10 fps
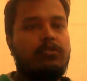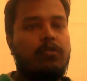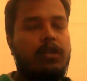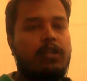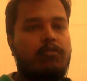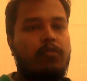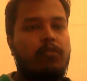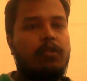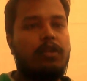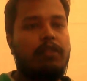So he doesn't
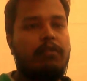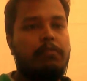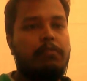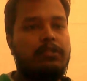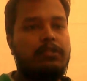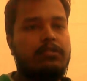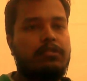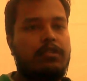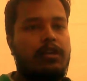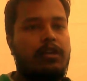want to give up his
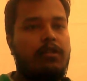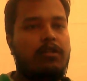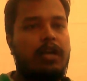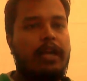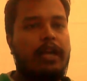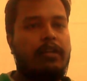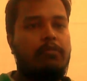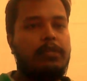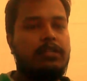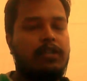
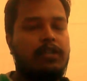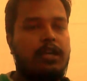active piece,